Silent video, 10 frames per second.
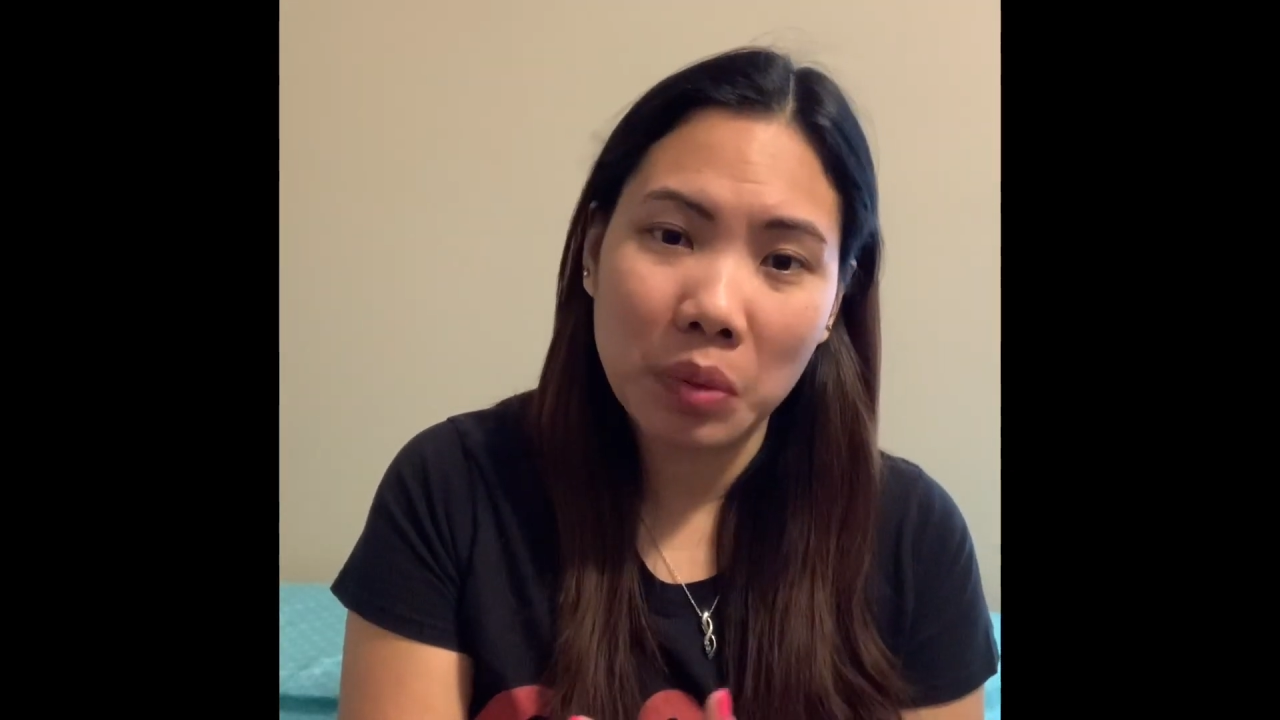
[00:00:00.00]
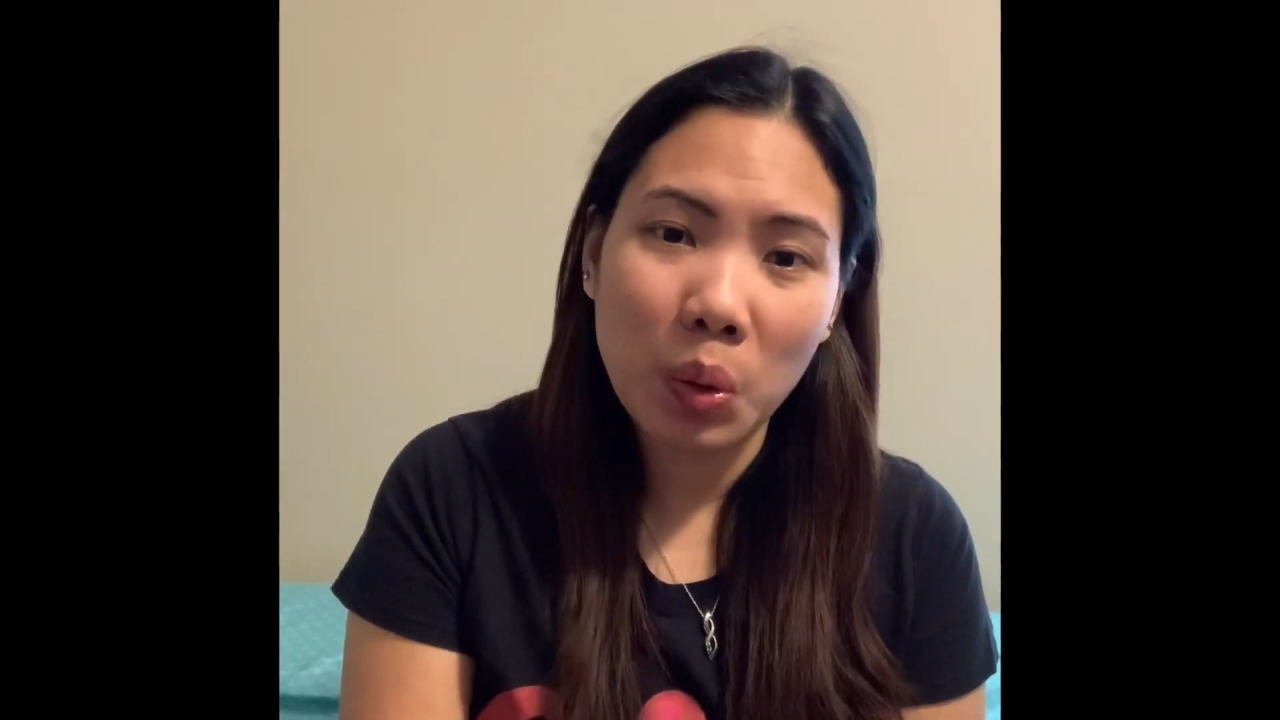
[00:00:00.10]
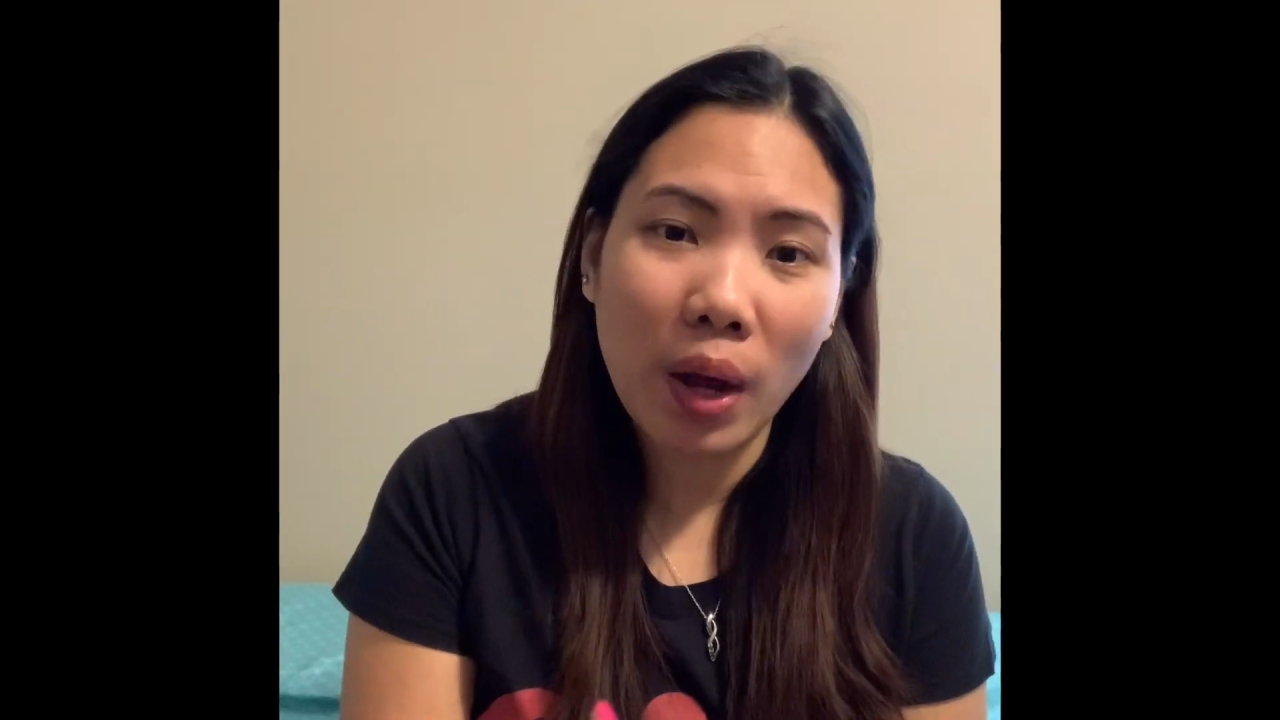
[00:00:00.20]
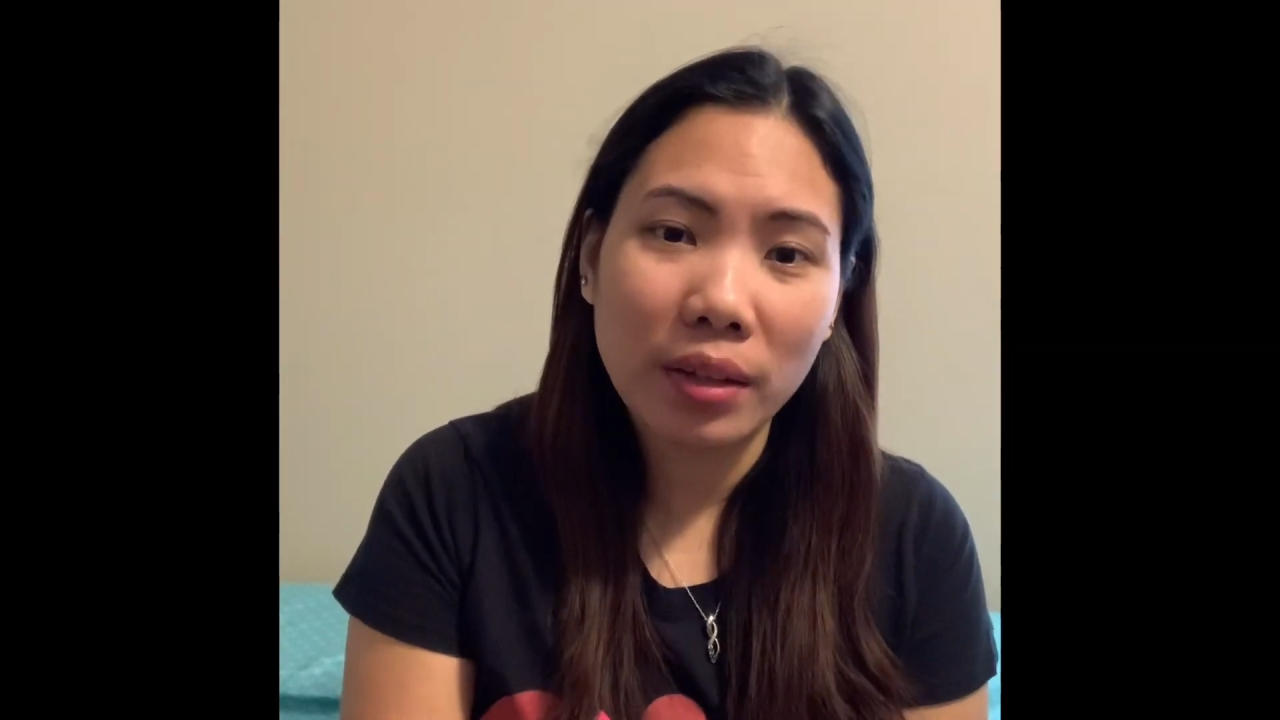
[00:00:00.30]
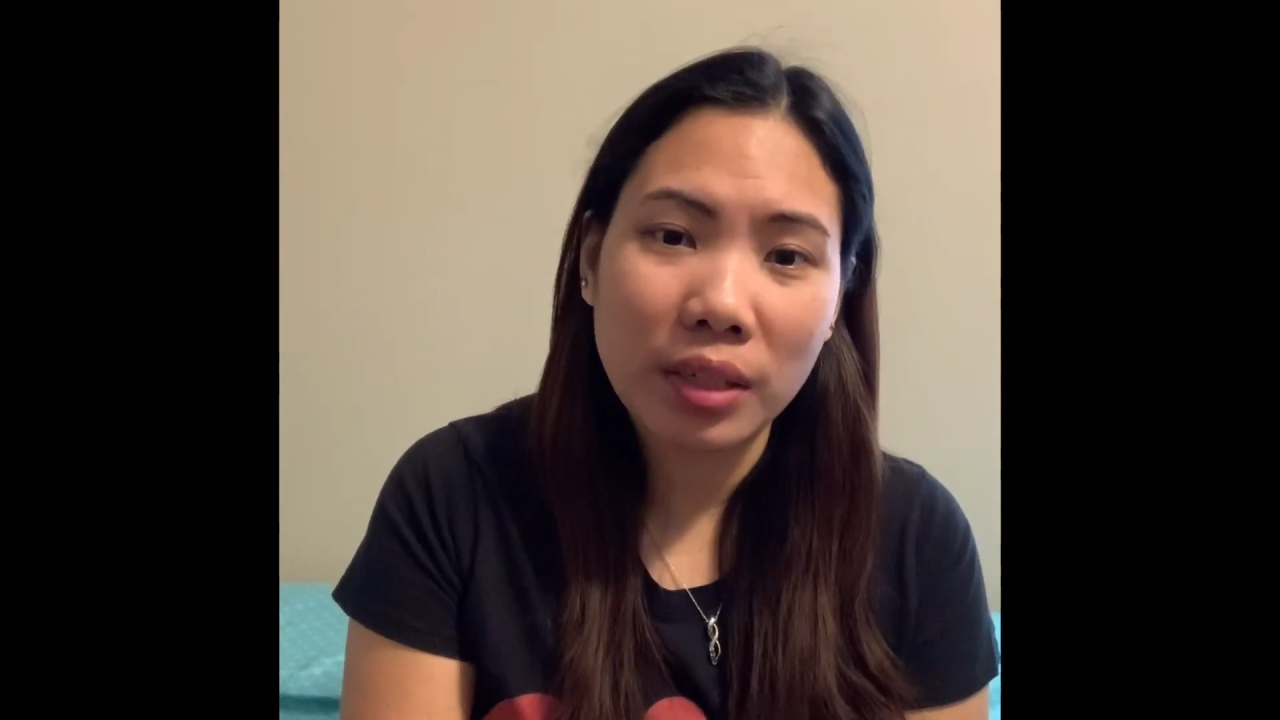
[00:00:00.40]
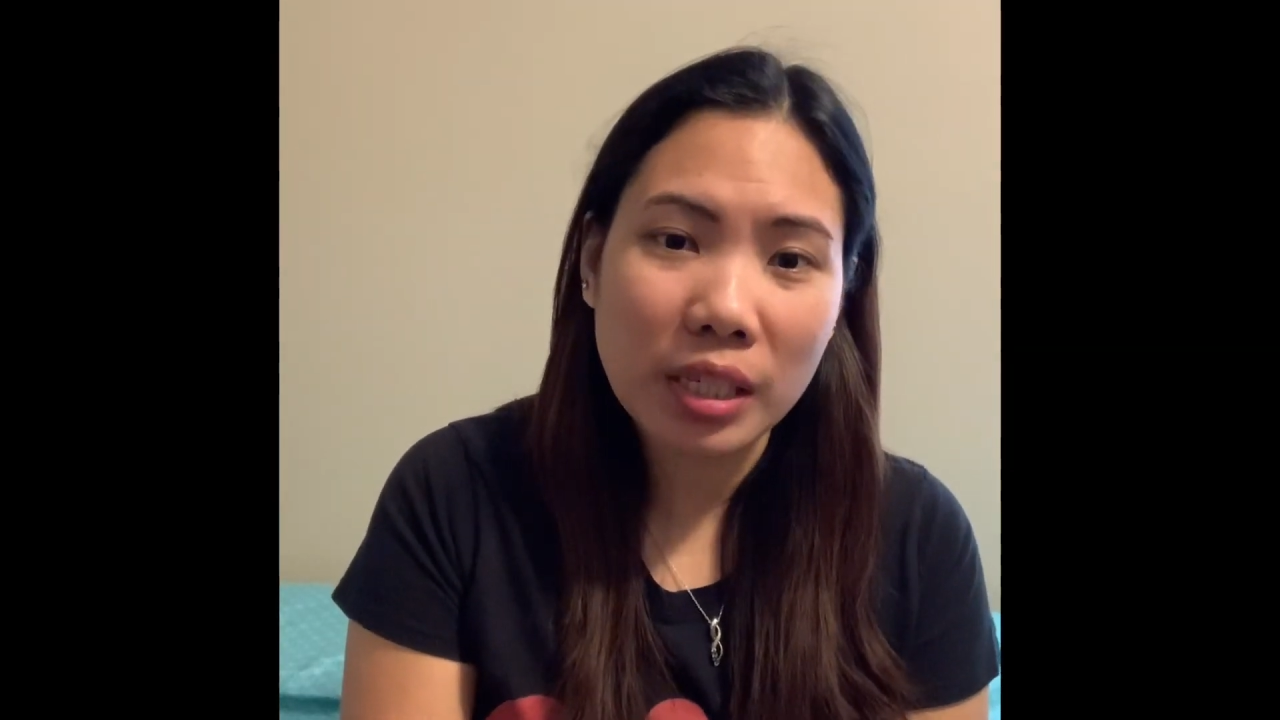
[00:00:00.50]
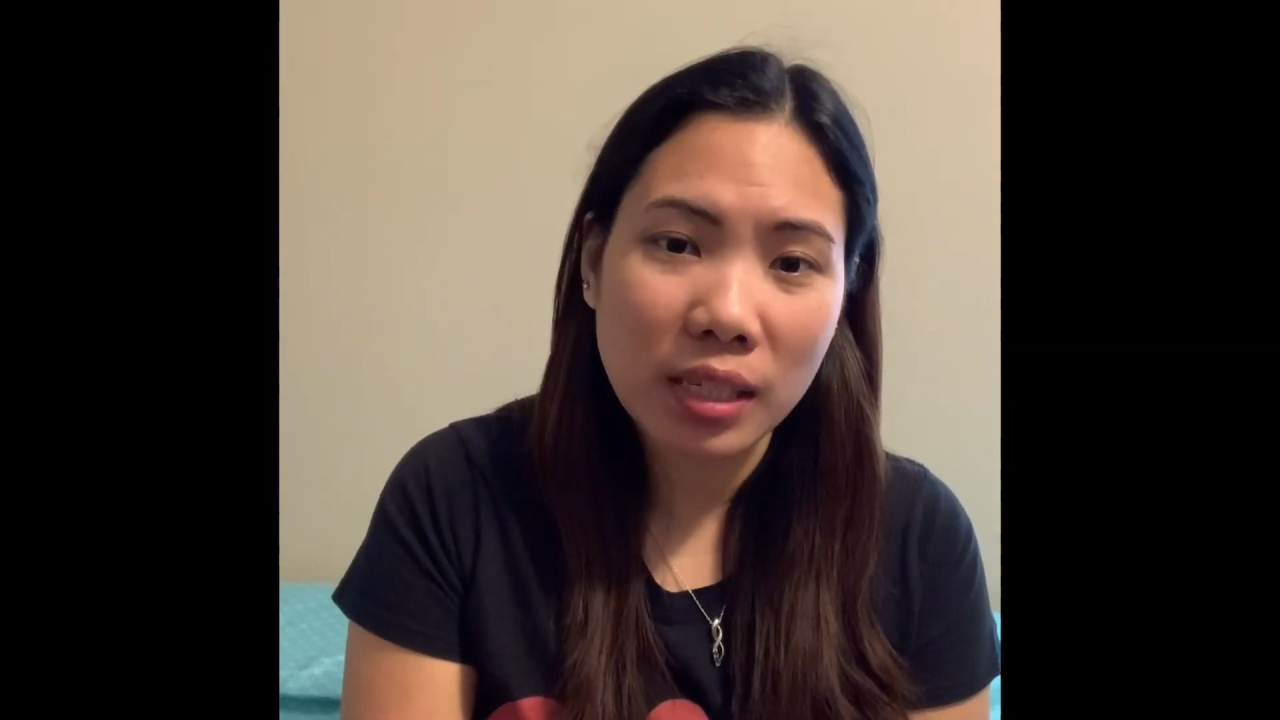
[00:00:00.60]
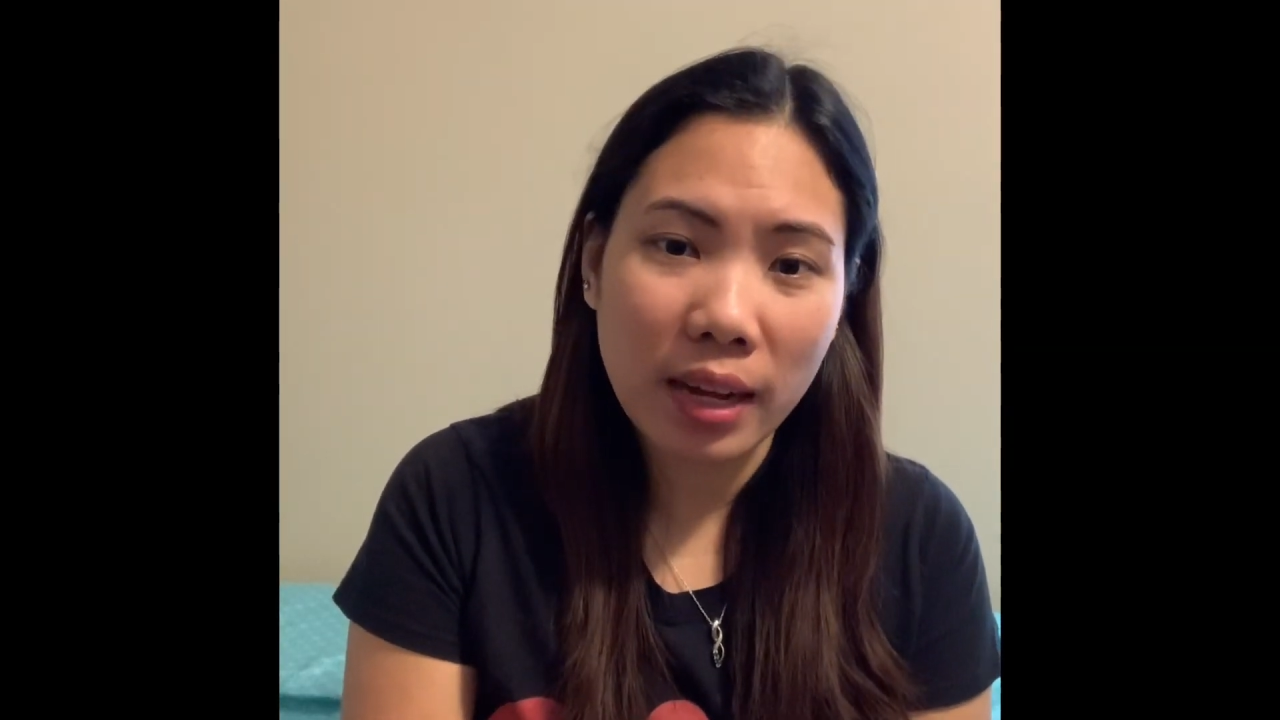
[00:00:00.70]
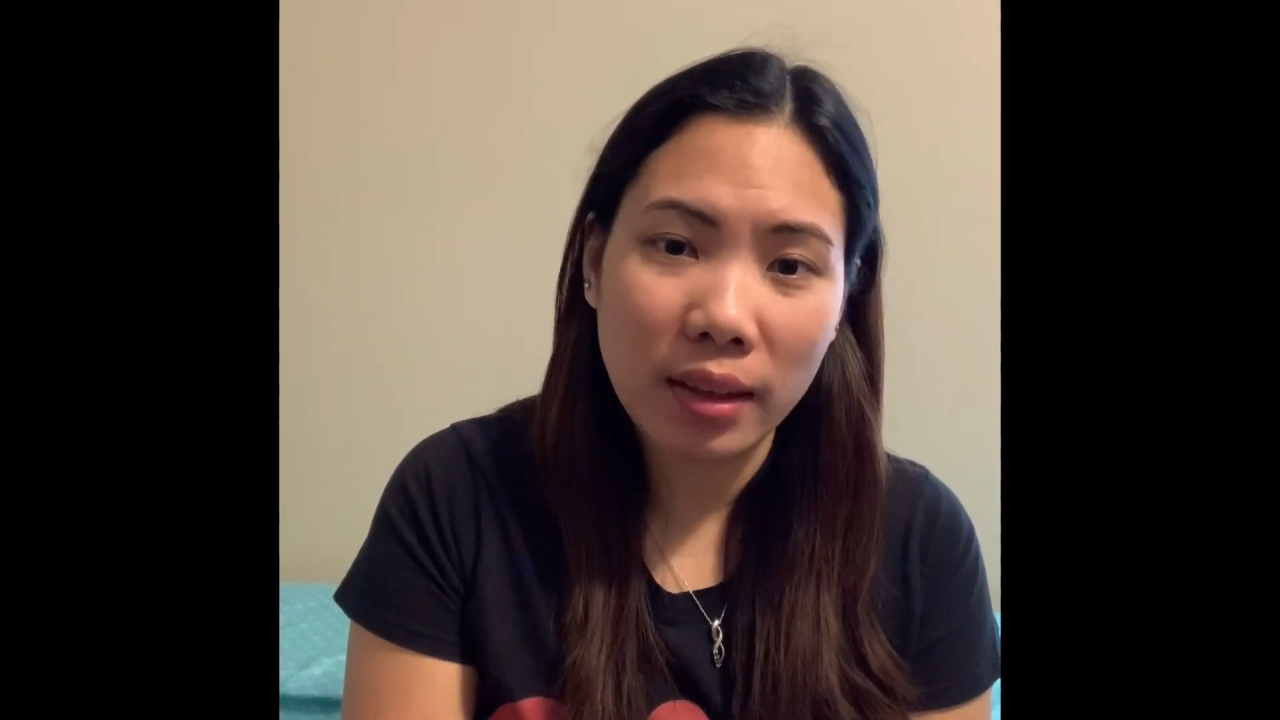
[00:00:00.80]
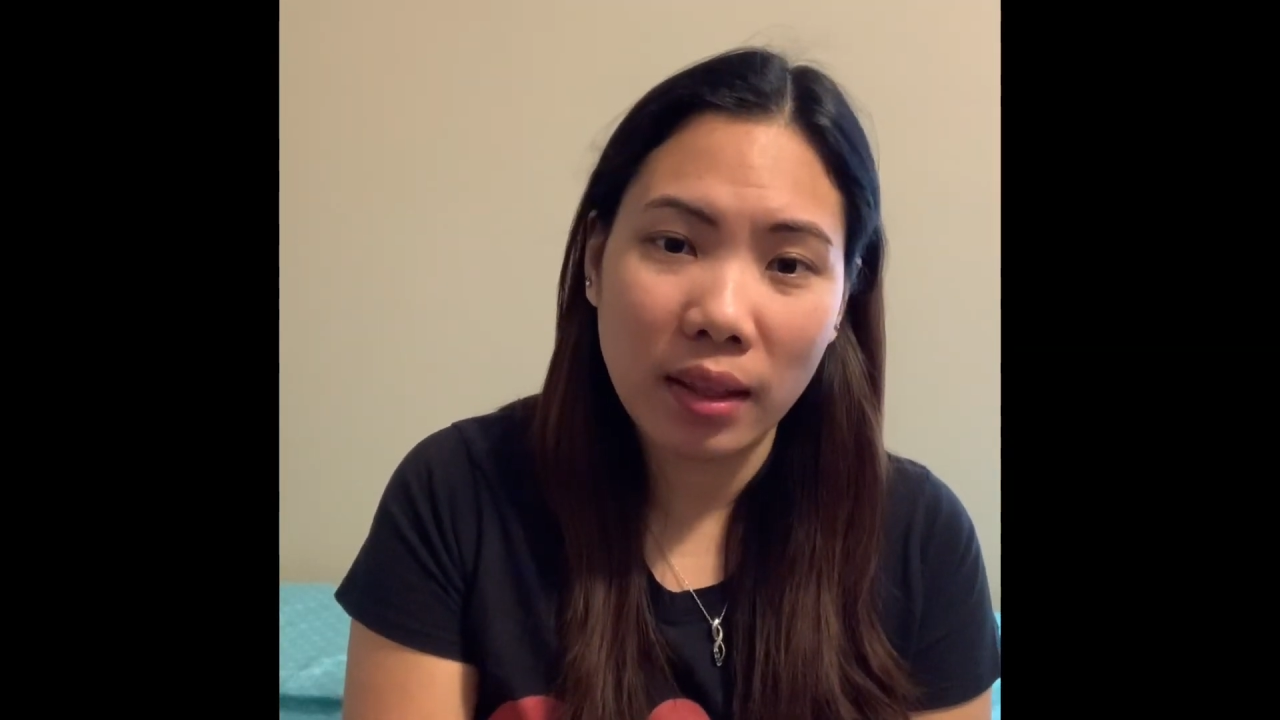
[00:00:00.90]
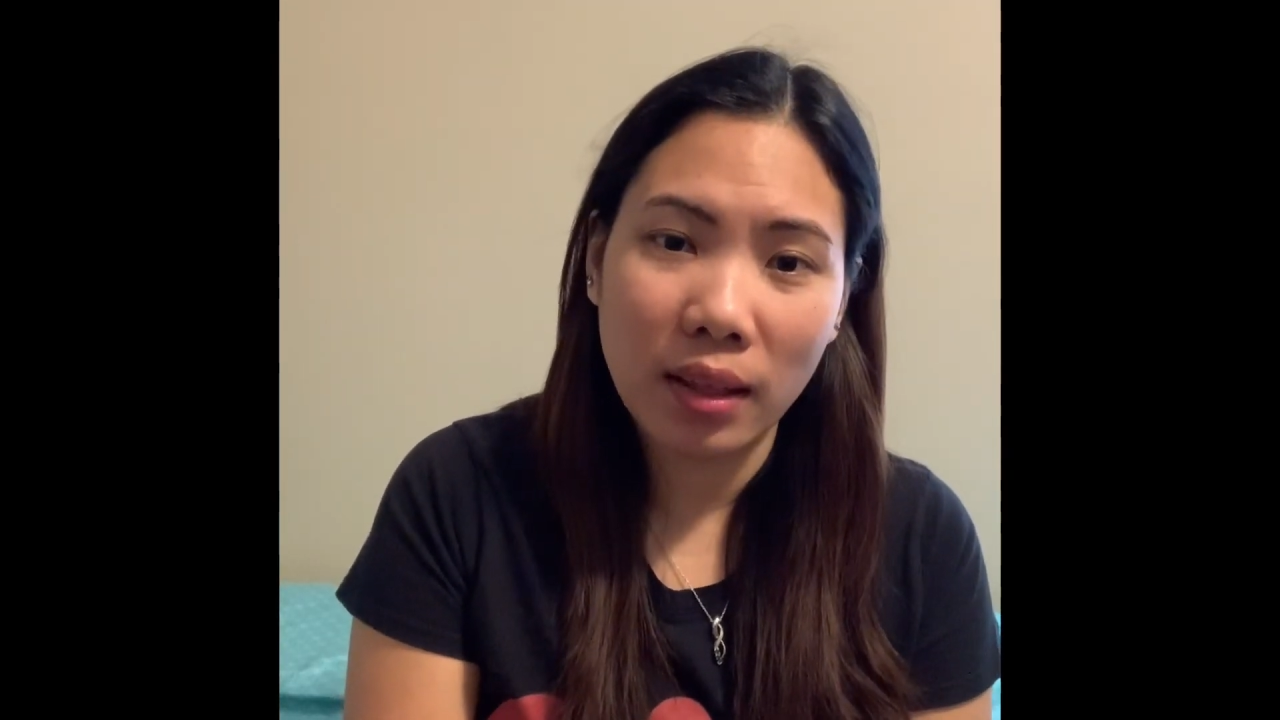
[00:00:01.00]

to understand